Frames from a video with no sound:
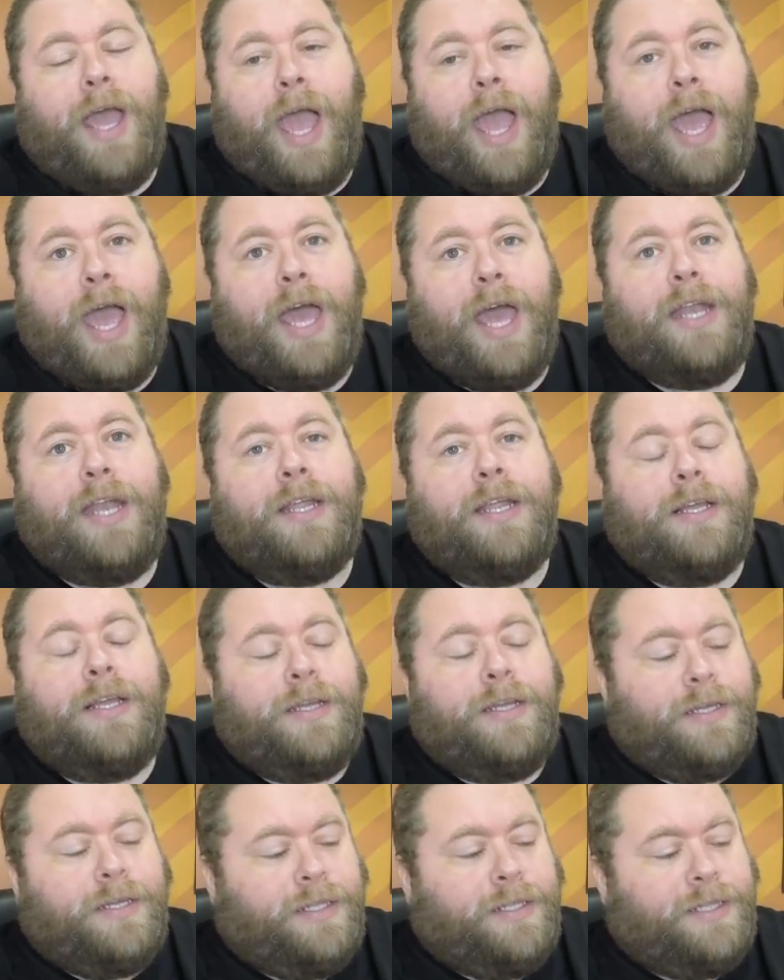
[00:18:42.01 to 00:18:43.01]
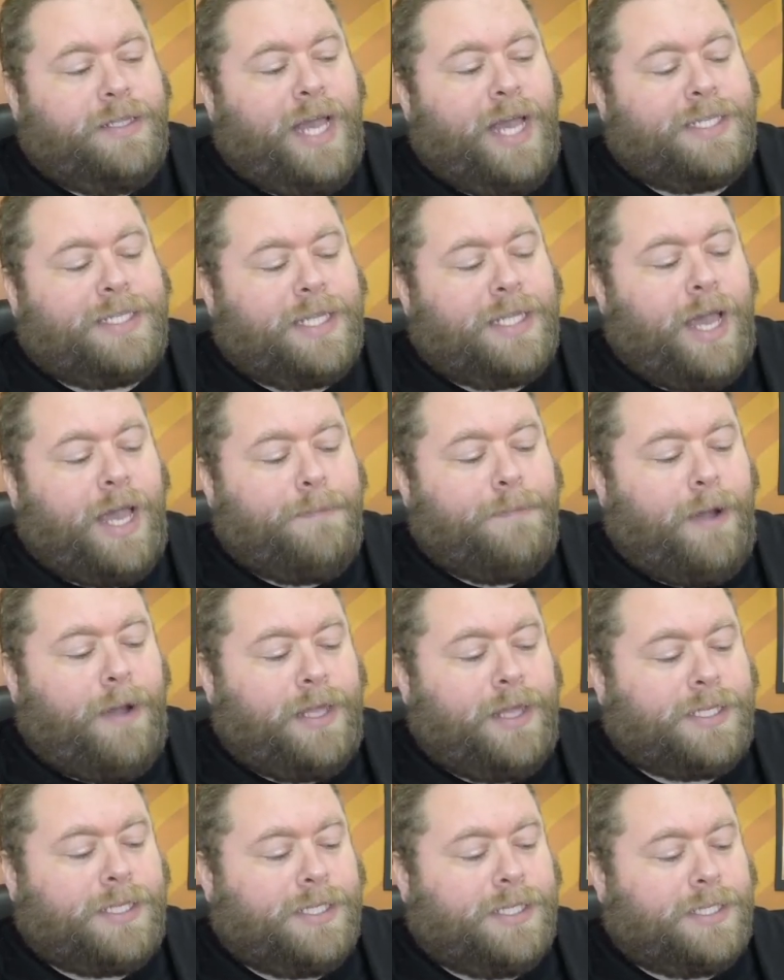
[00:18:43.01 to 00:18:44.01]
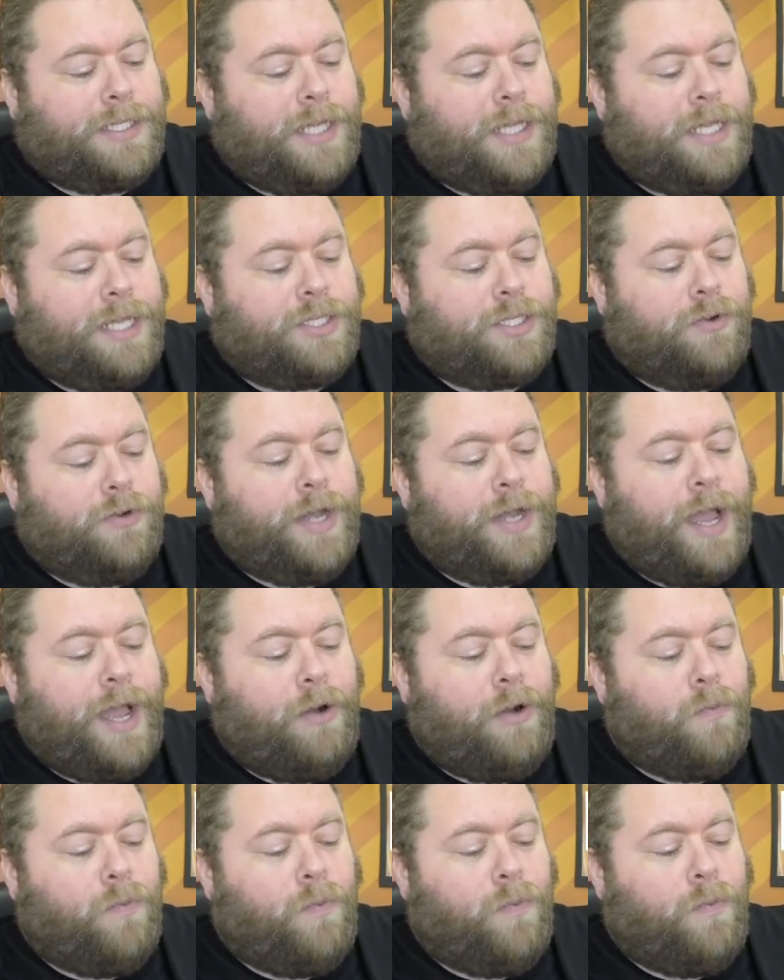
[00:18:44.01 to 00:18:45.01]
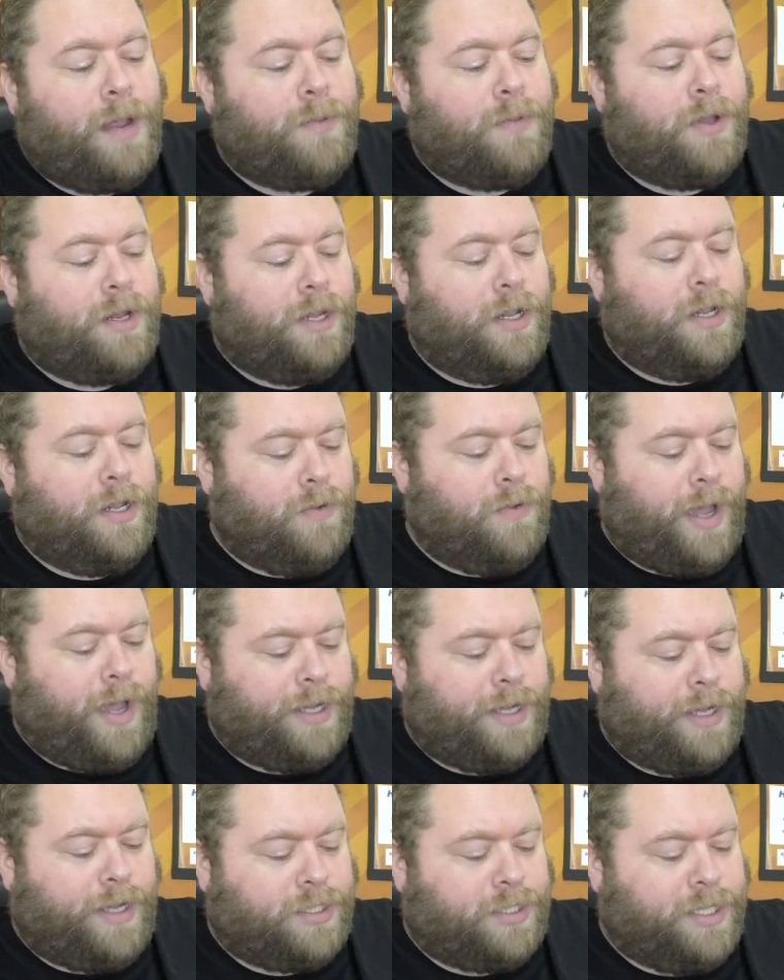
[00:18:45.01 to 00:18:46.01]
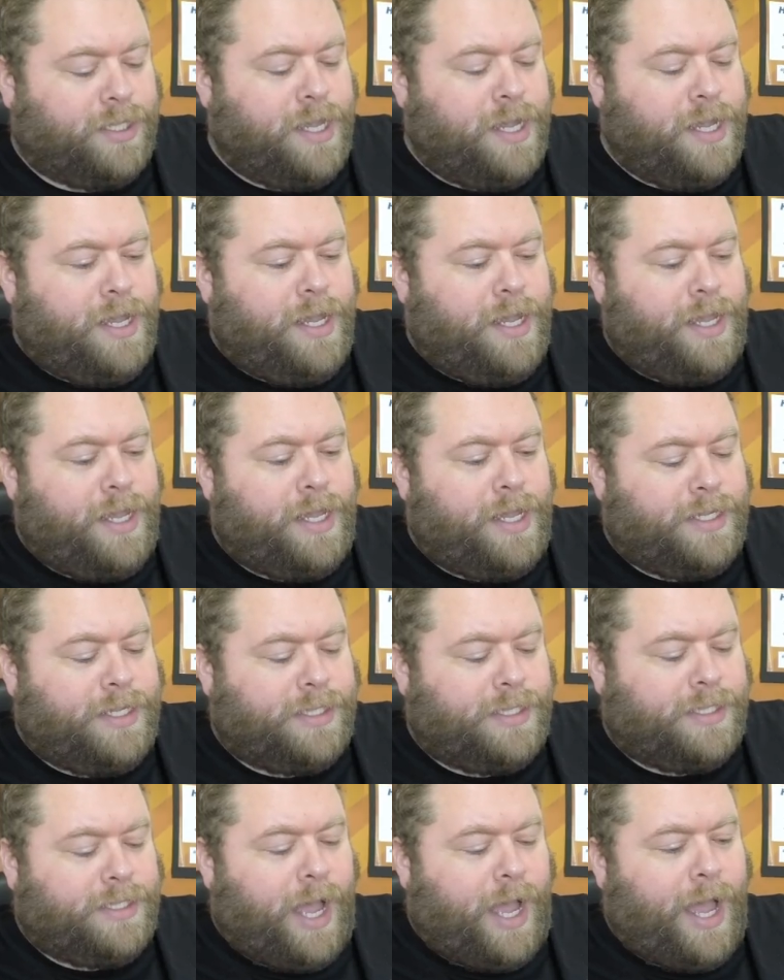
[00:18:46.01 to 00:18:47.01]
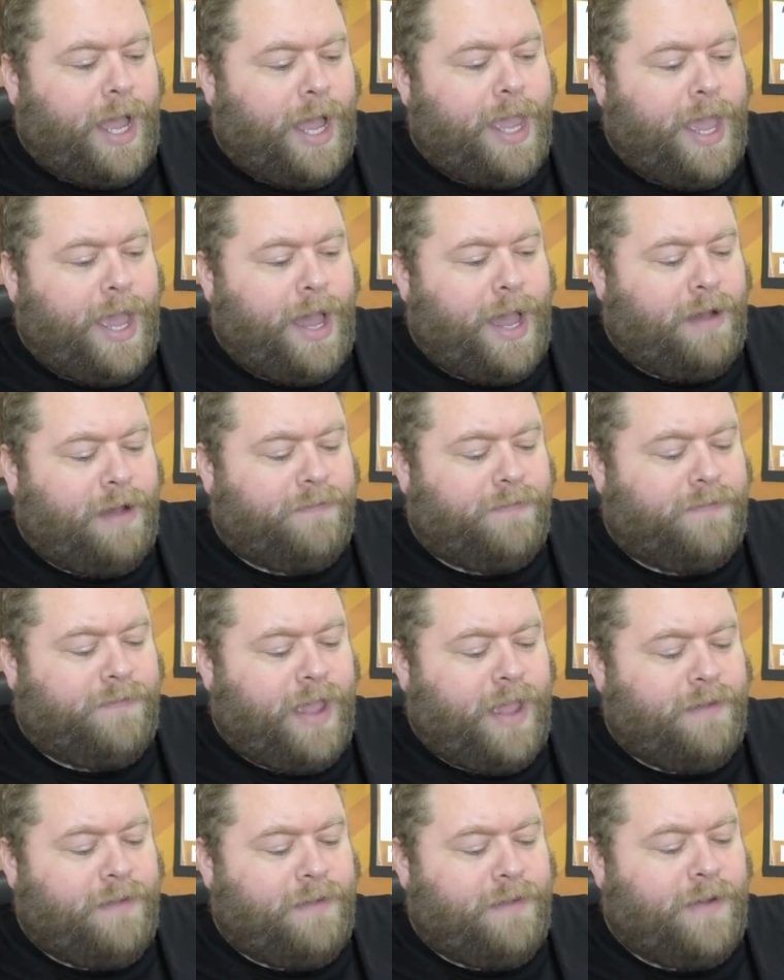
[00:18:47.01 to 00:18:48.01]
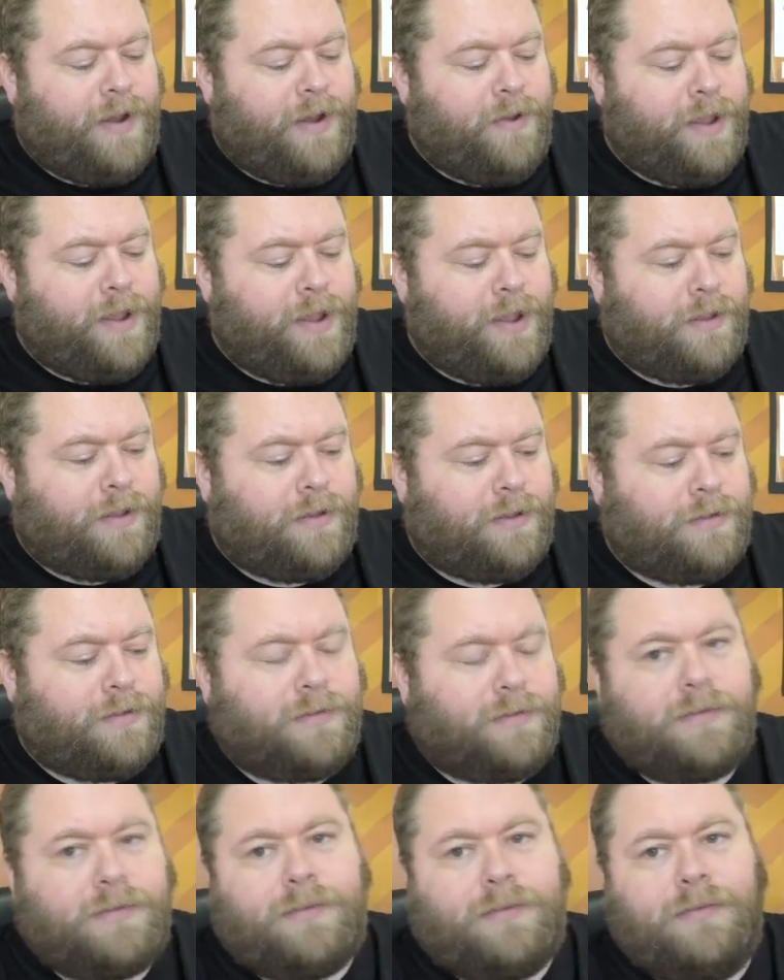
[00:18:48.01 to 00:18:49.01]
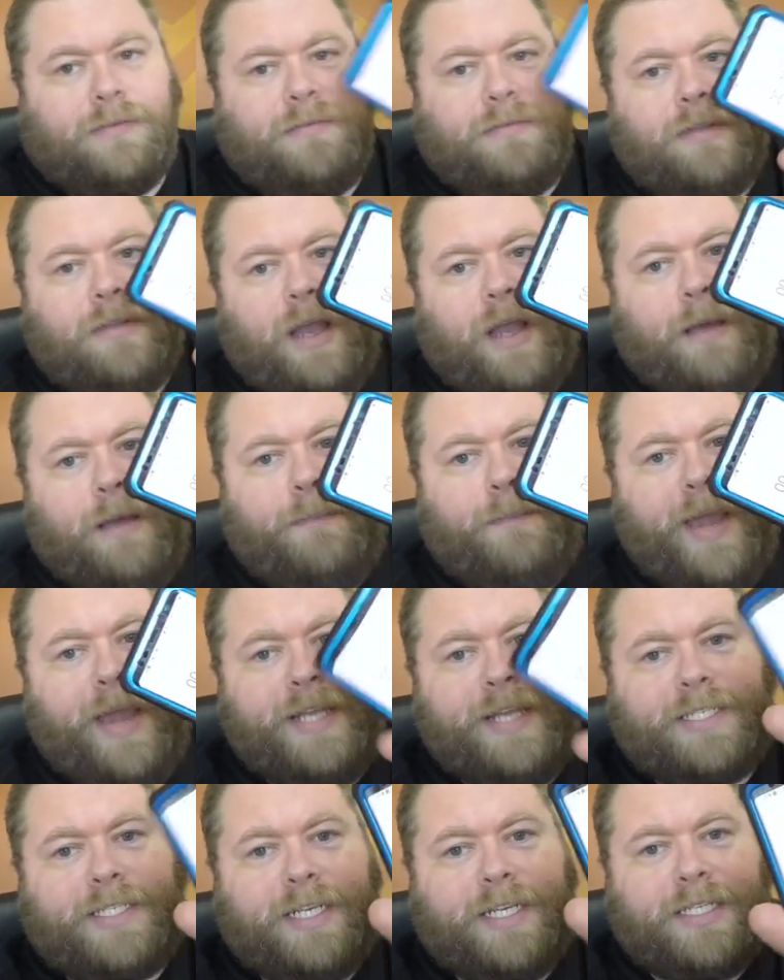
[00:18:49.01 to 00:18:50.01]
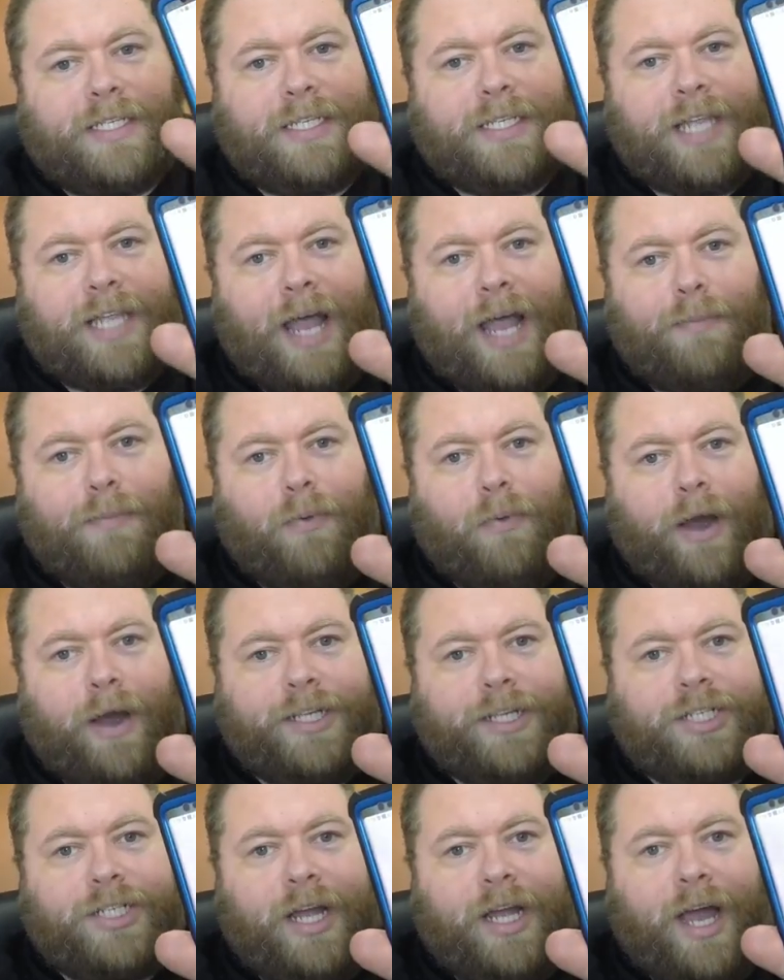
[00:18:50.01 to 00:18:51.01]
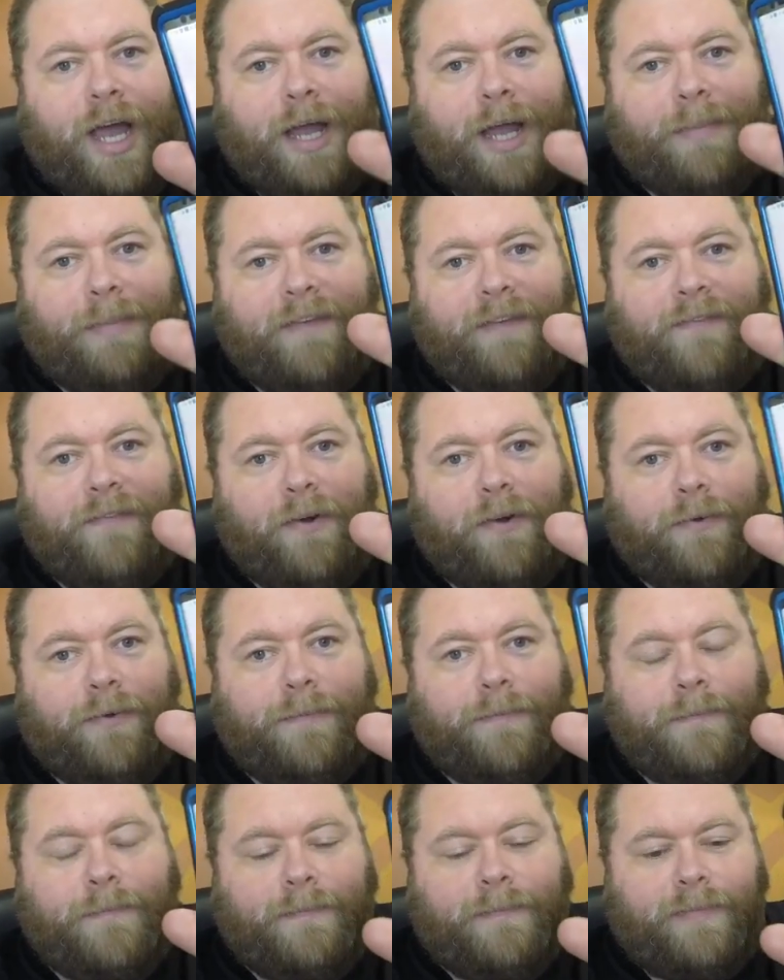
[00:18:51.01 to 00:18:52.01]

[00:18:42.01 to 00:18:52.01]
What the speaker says: And that's the hypothesis. And so now what I'm going to do actually is I have a very basic stopwatch on my phone.